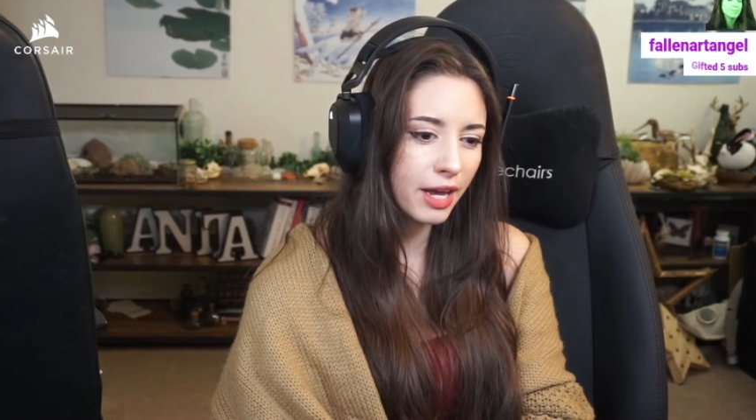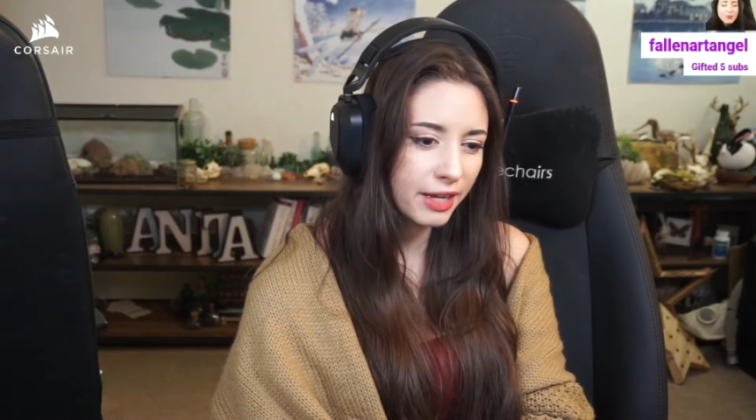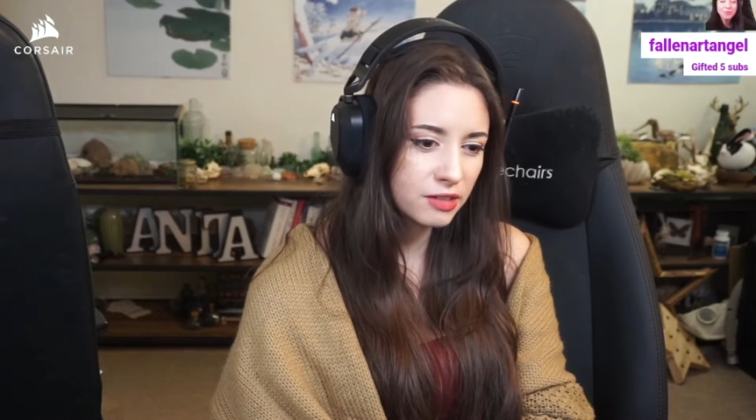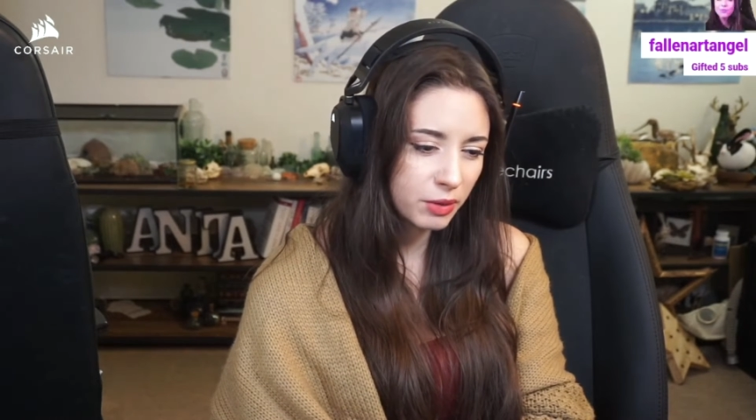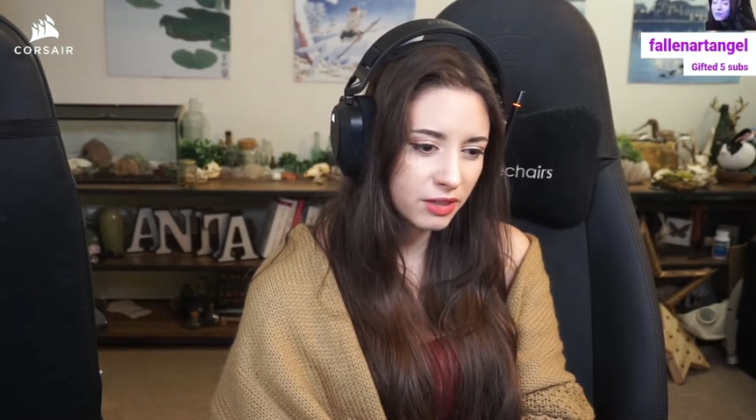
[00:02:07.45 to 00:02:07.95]
I
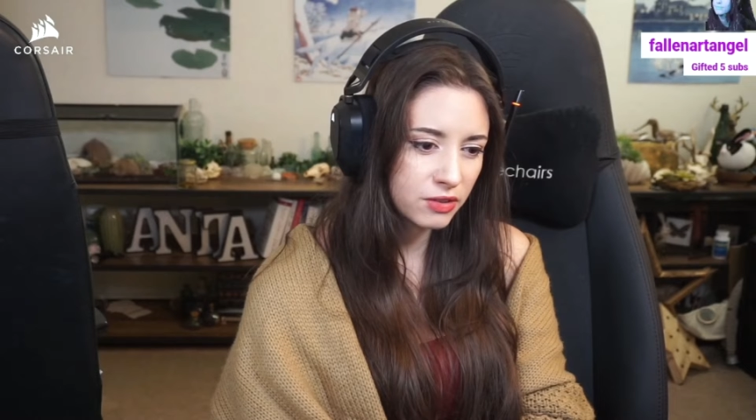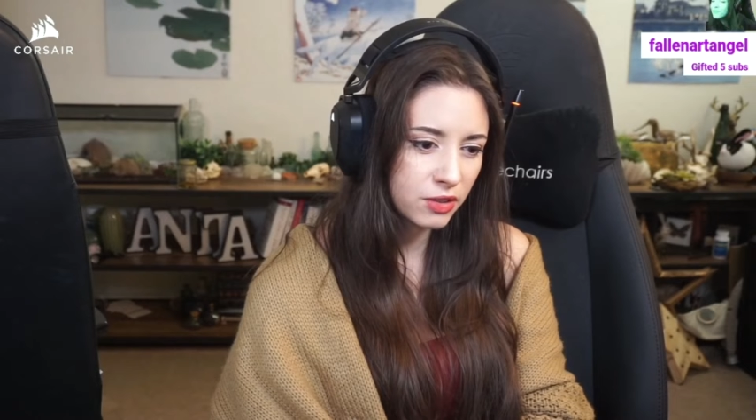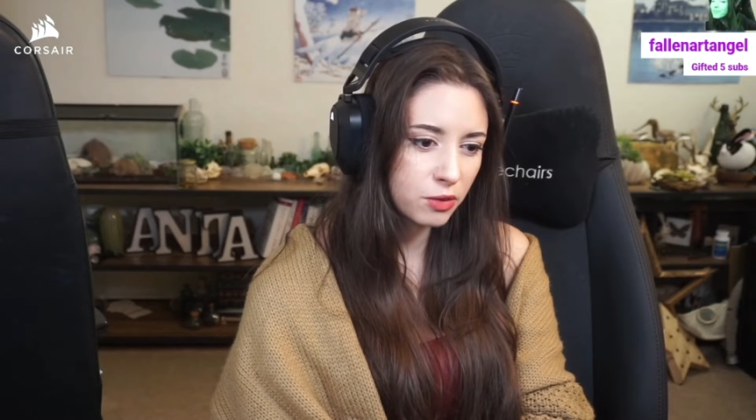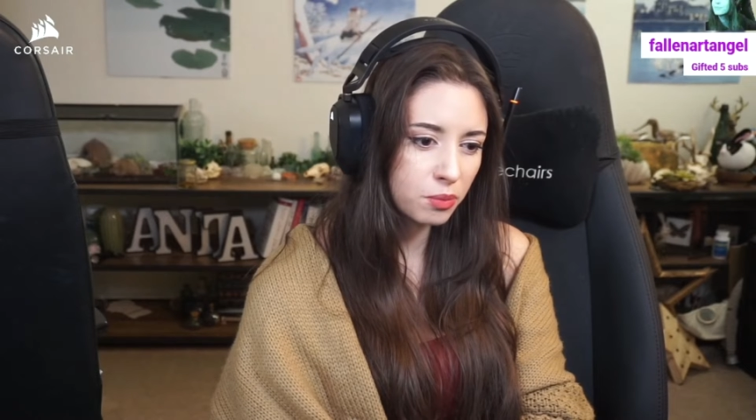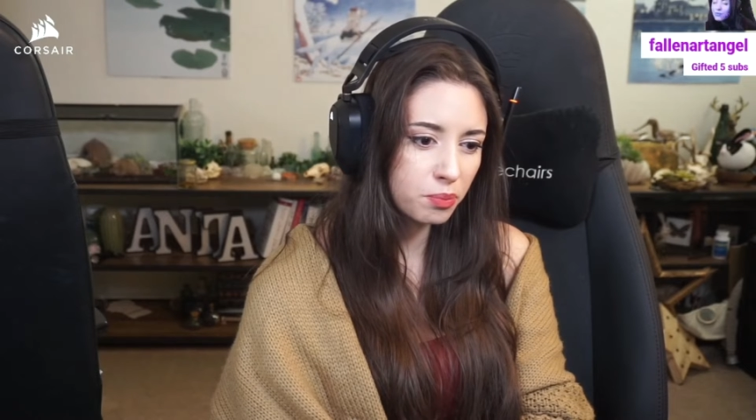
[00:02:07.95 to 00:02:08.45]
hate to break it to
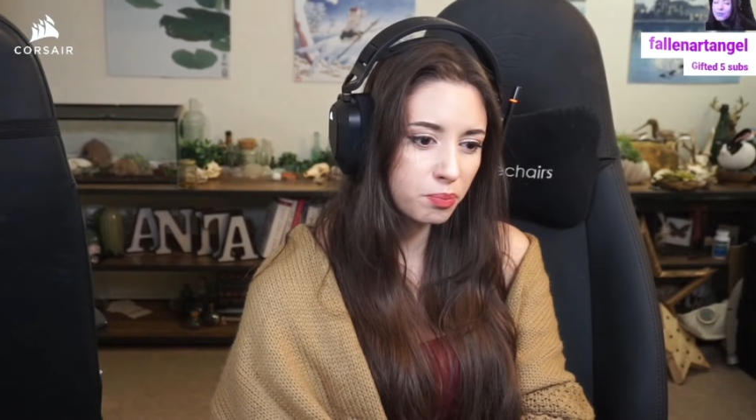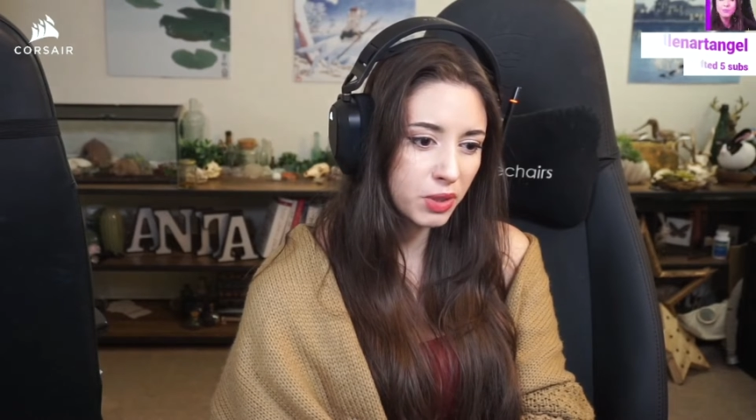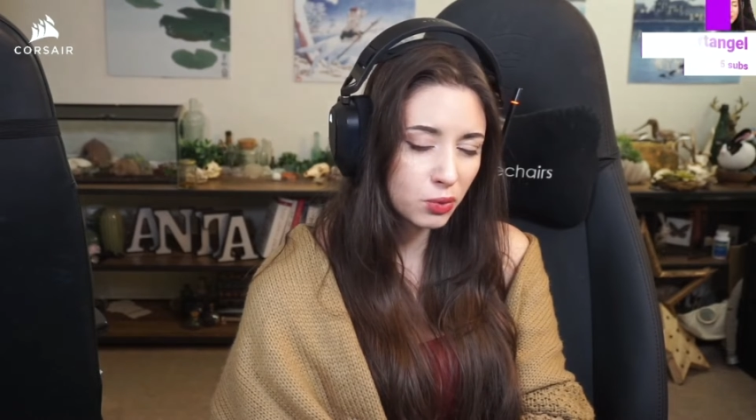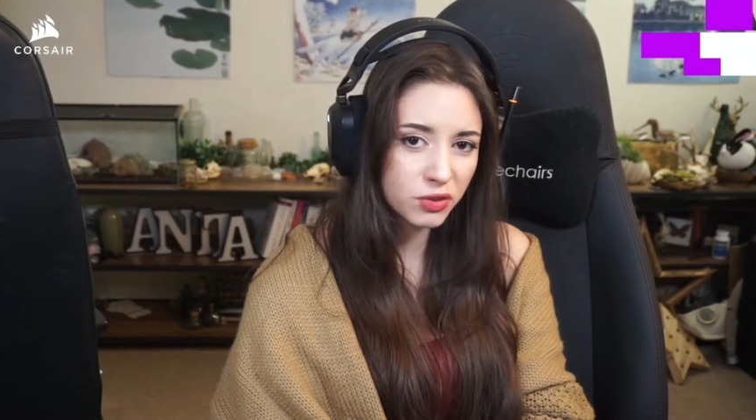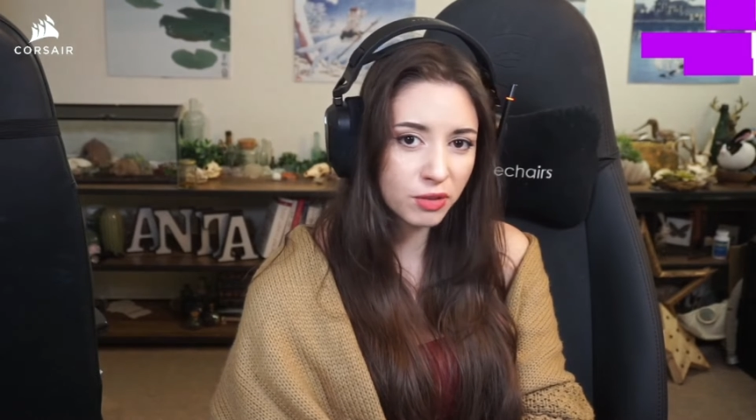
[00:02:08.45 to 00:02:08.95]
you, but
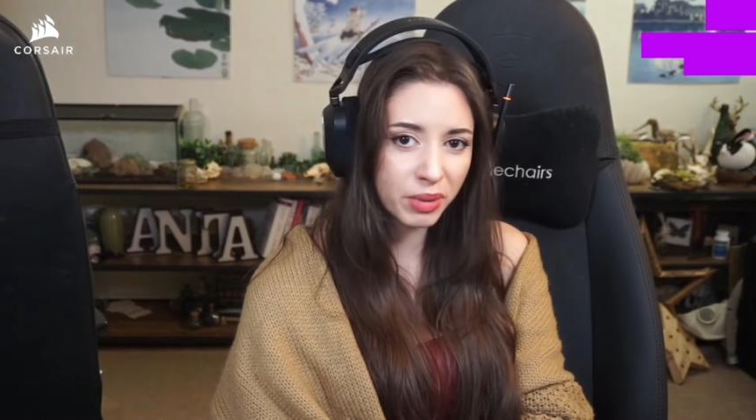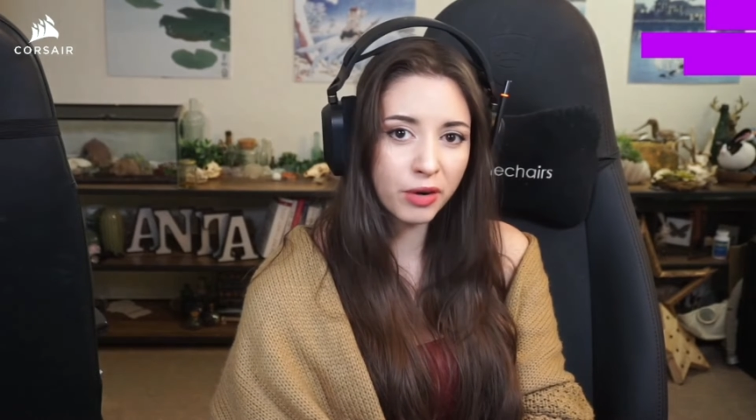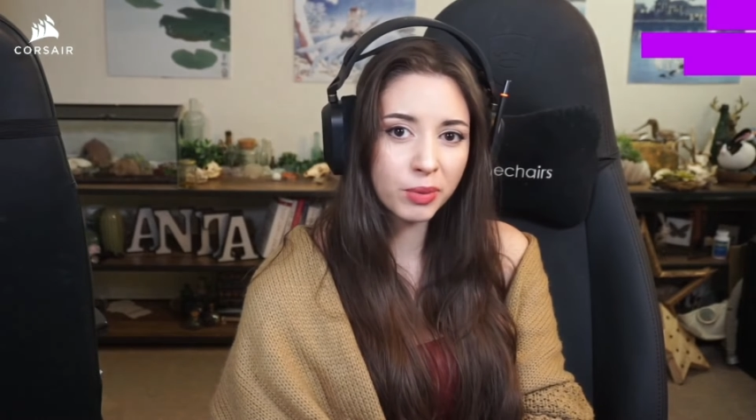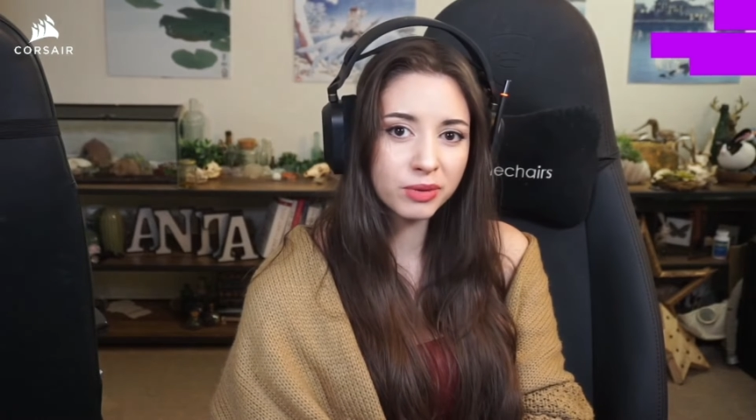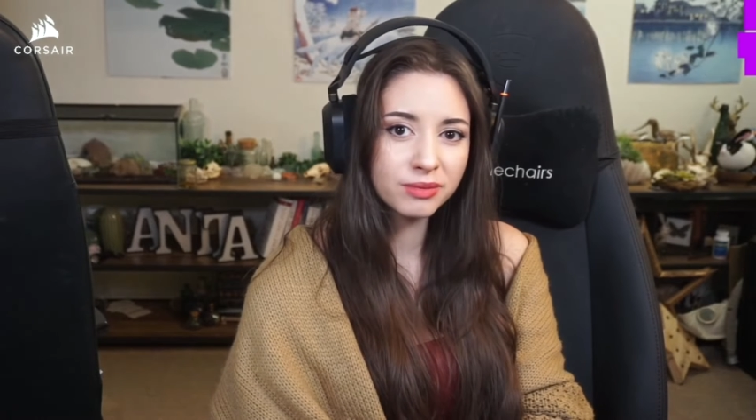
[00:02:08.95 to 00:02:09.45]
you're just
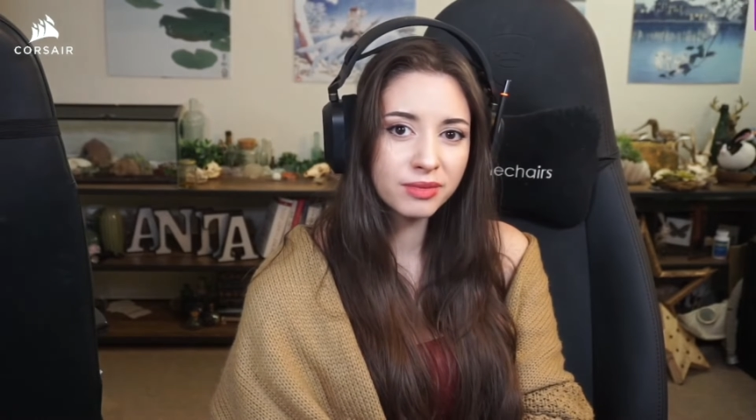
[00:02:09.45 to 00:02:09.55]
unbearable.